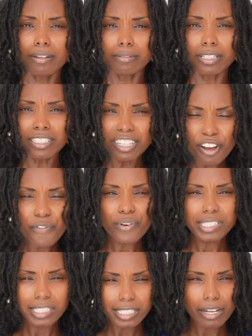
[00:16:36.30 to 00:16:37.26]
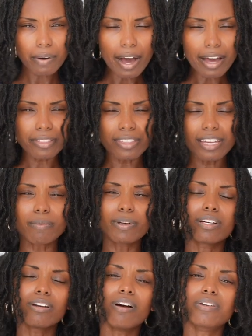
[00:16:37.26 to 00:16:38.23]
The difference, though, I think we
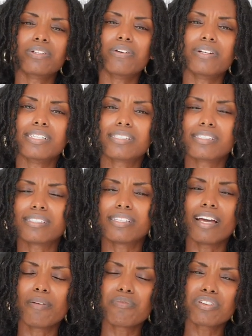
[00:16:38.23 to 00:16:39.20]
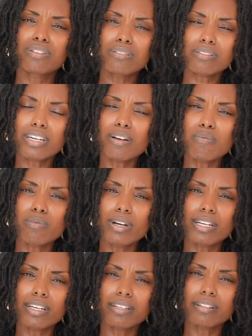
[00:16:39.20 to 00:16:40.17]
could all notice is that when you look at
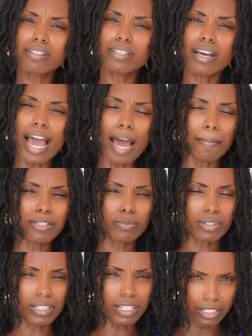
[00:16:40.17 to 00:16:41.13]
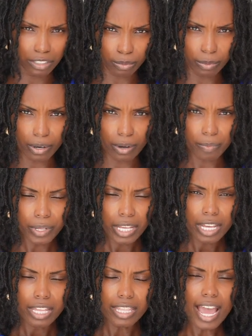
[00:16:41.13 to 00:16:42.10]
what happens with Israel,
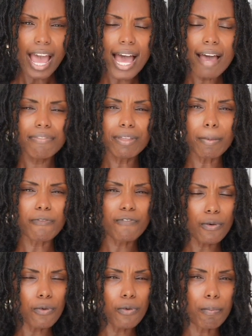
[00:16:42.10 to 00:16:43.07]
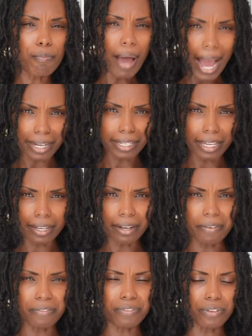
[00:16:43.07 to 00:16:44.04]
they have the full backing
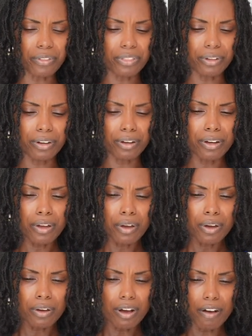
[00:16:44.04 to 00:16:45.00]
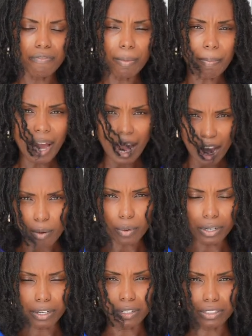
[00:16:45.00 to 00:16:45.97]
of the of the
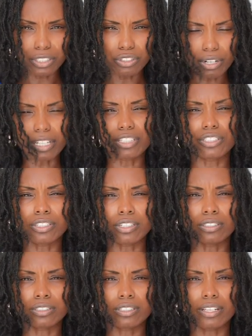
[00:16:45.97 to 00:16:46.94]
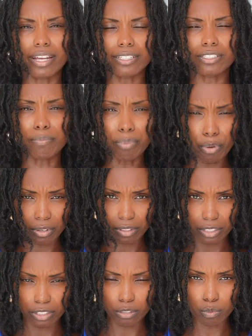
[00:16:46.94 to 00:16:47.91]
power structures that support
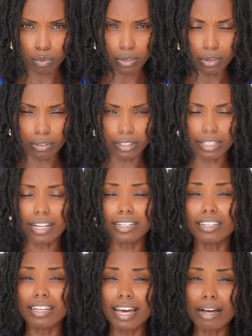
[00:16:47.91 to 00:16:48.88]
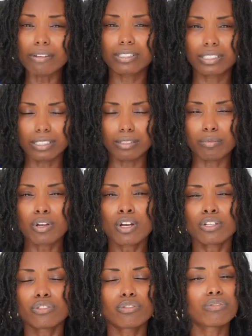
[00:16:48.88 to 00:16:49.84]
this world that allows them
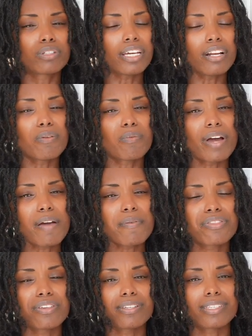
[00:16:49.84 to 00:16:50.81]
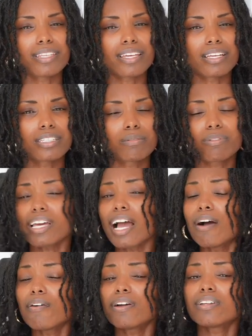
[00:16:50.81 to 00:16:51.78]
to get away with these things
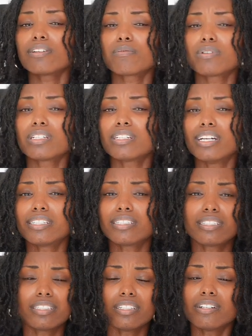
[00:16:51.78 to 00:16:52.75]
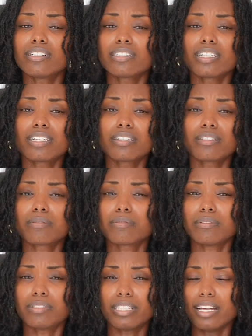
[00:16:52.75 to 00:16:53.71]
without anyone necessarily
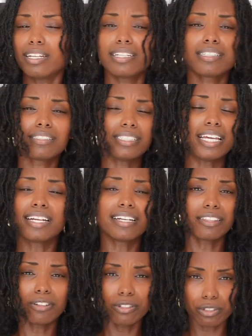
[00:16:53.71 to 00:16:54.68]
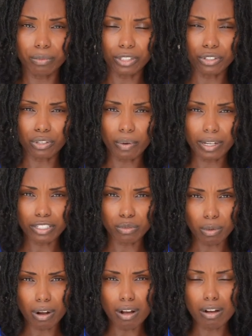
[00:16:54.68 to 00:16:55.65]
telling saying that they're what they're doing is
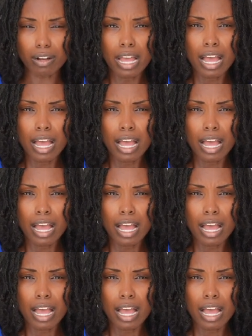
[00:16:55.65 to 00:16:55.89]
wrong